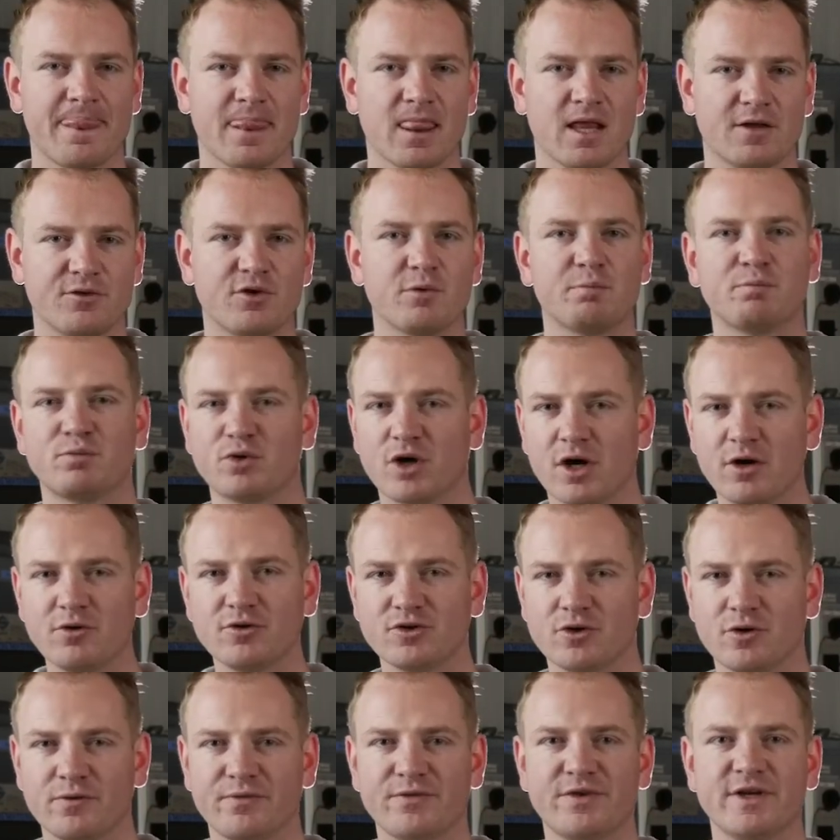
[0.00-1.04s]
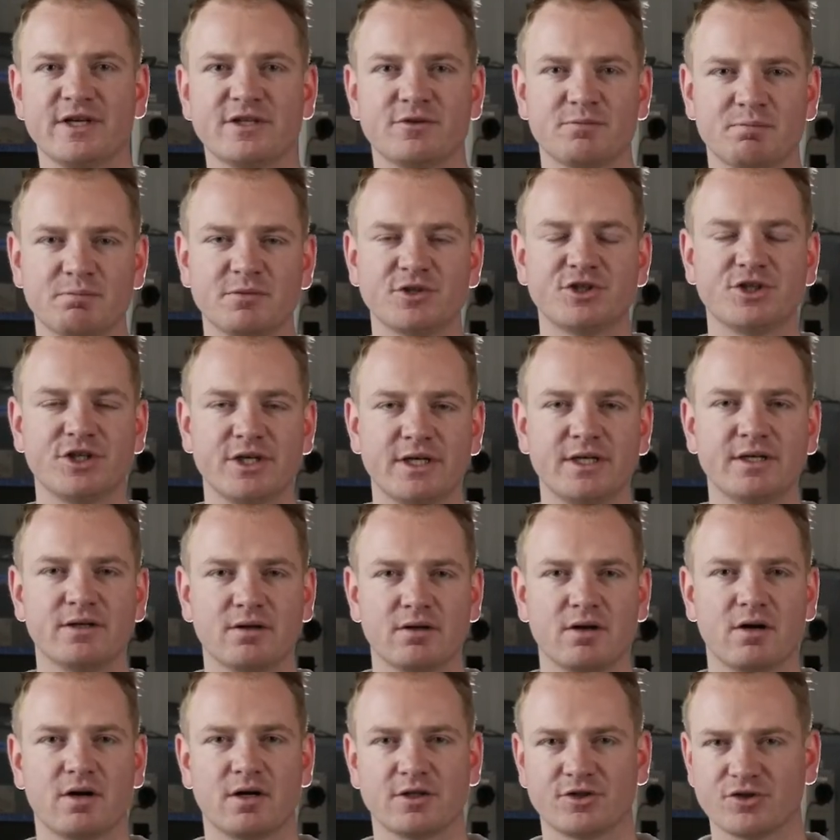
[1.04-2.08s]
The pros of this machine
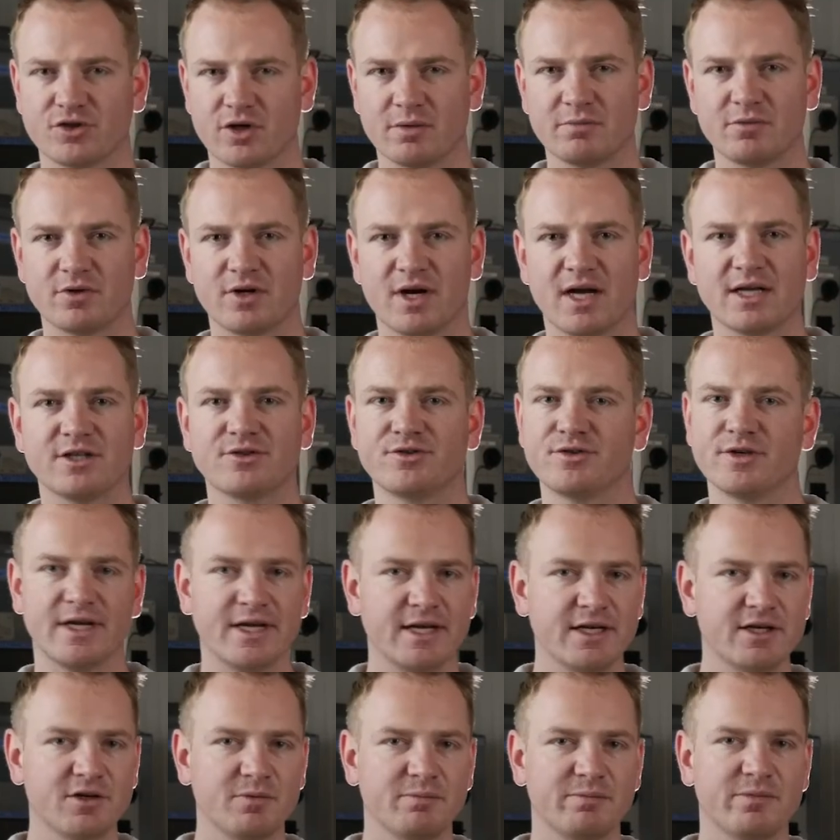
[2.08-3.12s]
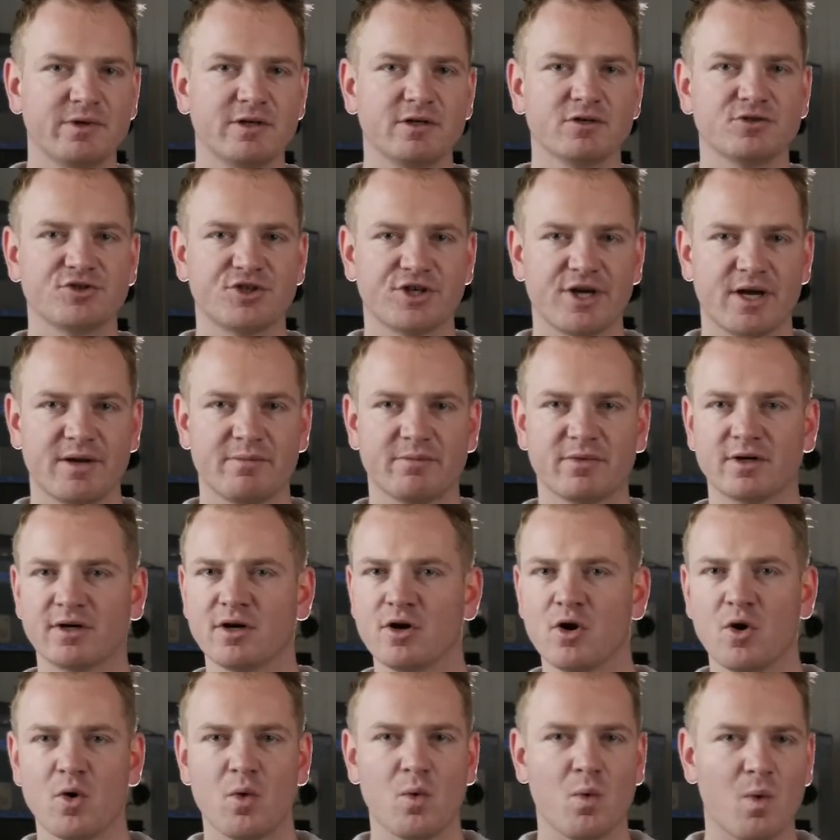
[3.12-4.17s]
are summarized: the heated build chamber,
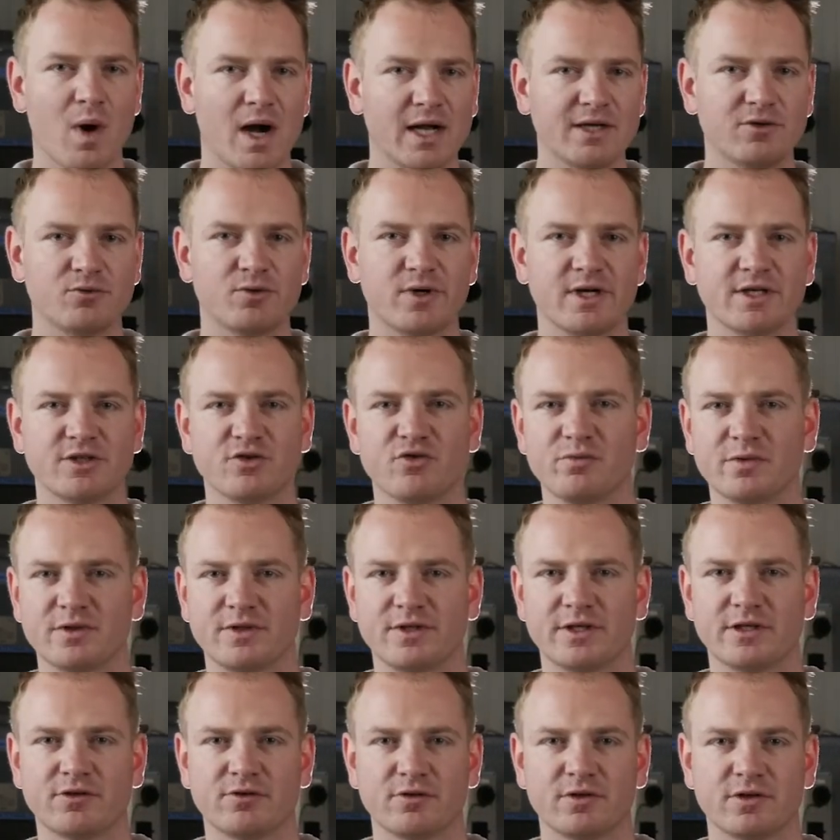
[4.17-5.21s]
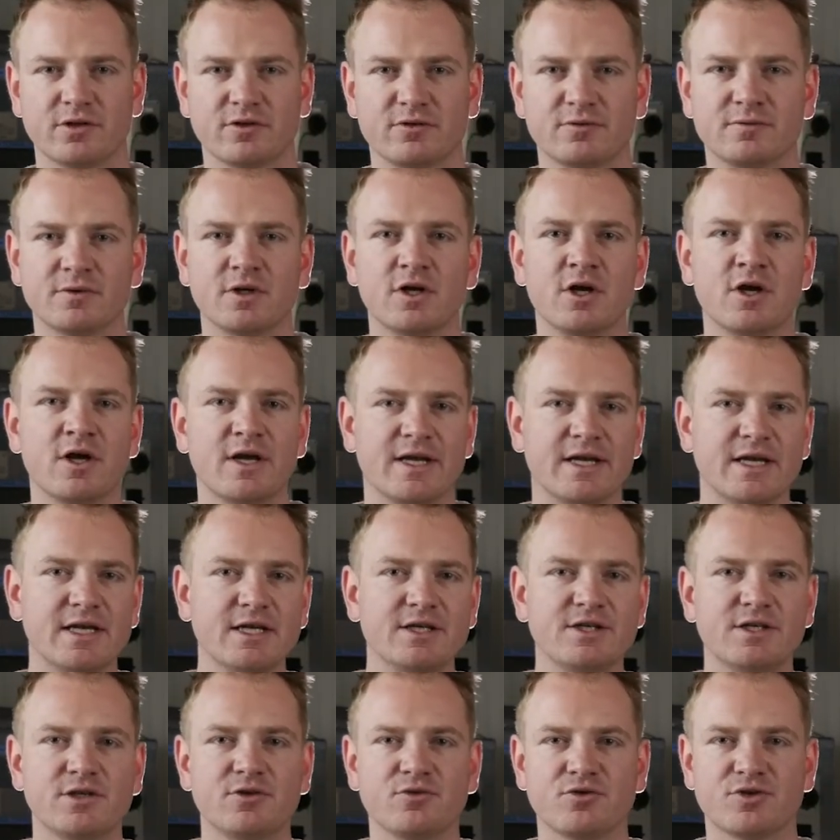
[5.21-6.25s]
wide range of material,
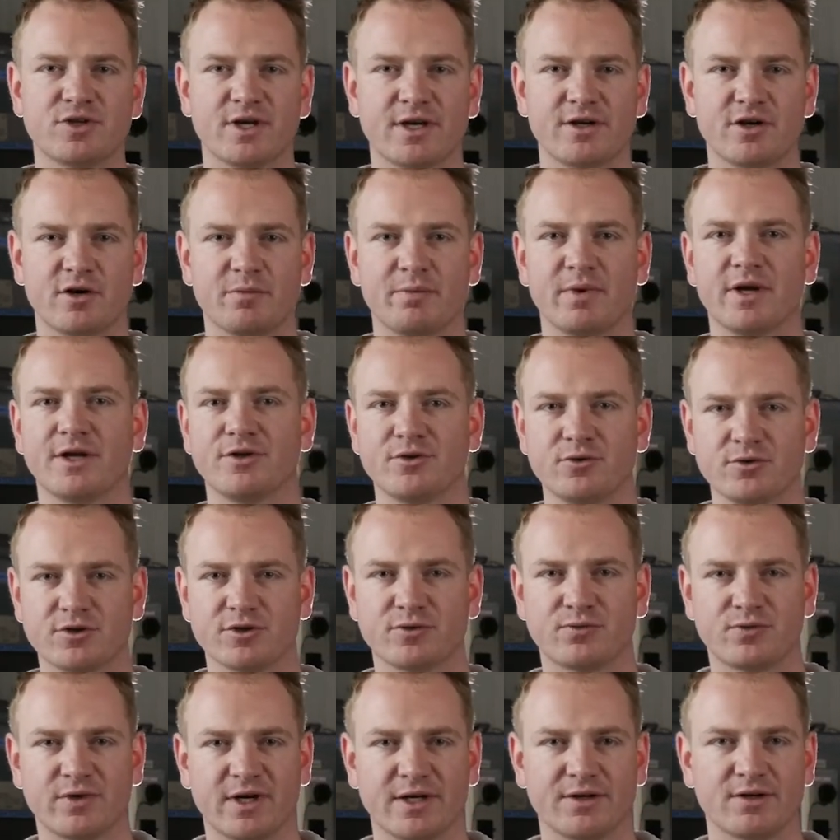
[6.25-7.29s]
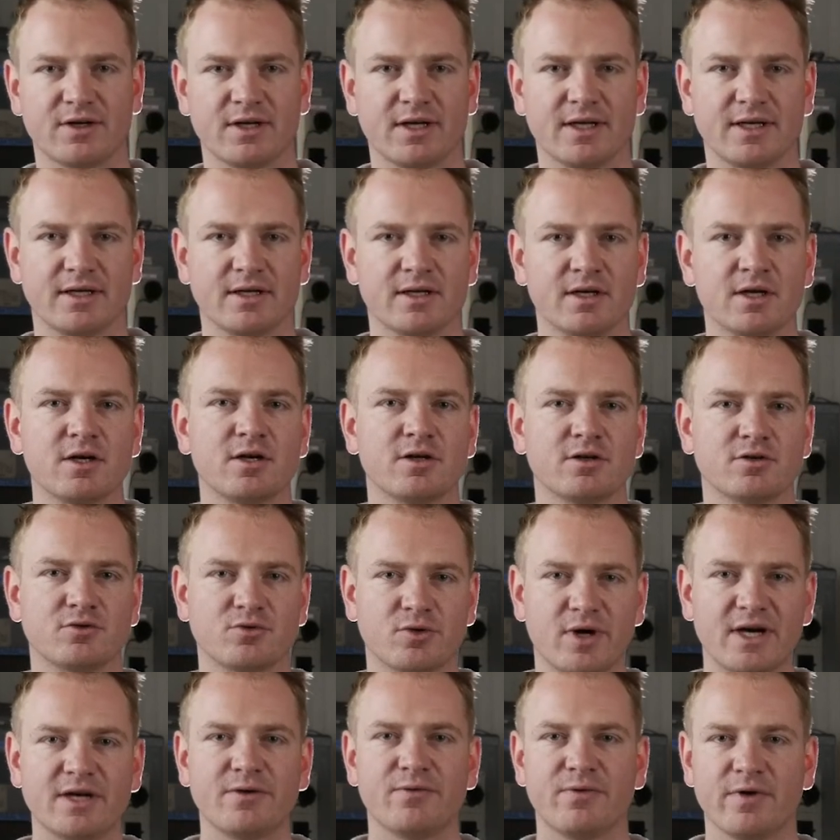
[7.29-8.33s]
easy to set up and user-friendly,
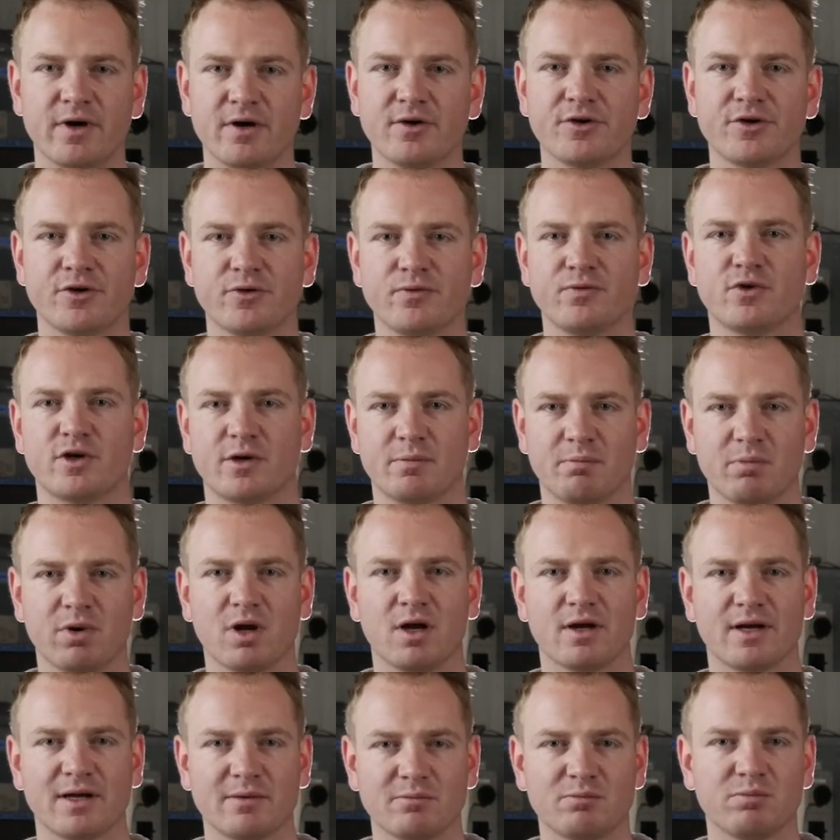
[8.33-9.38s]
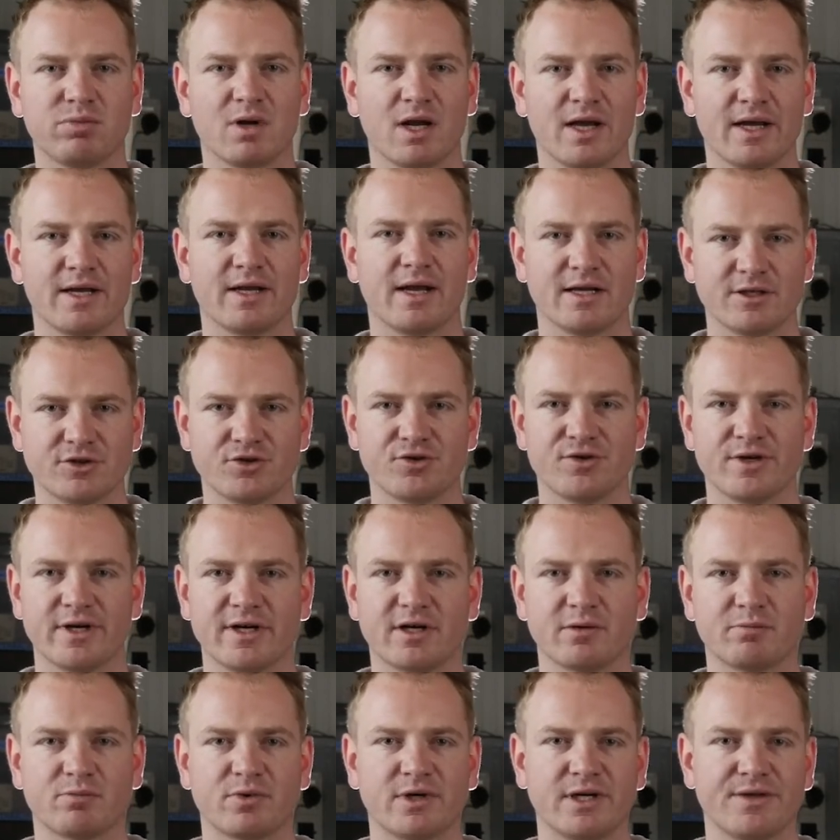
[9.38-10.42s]
great value for a plug-and-play
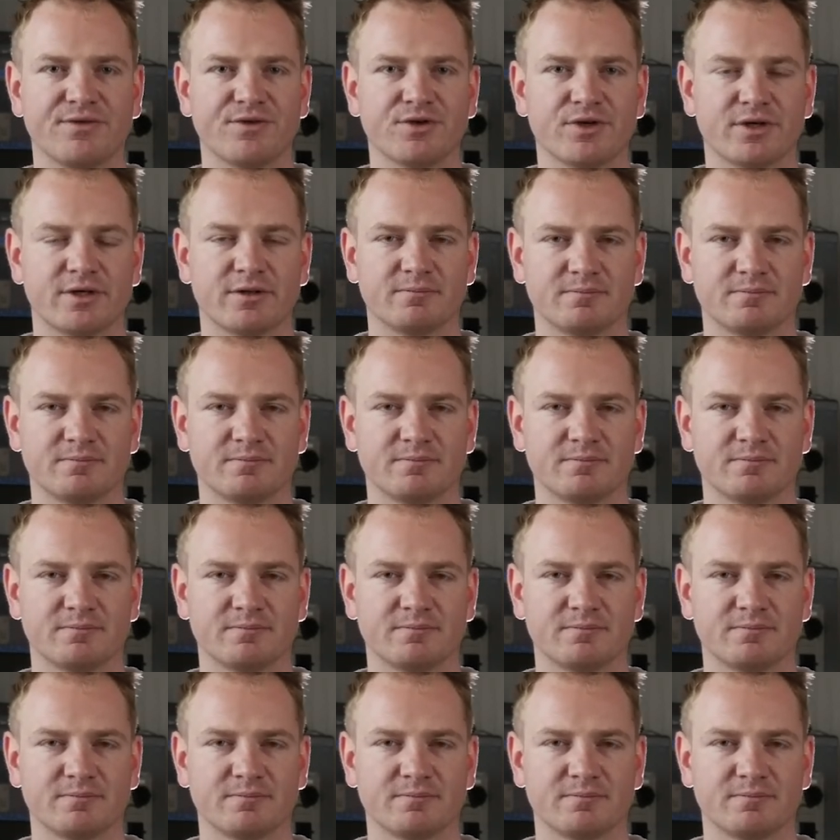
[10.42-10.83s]
engineering printer.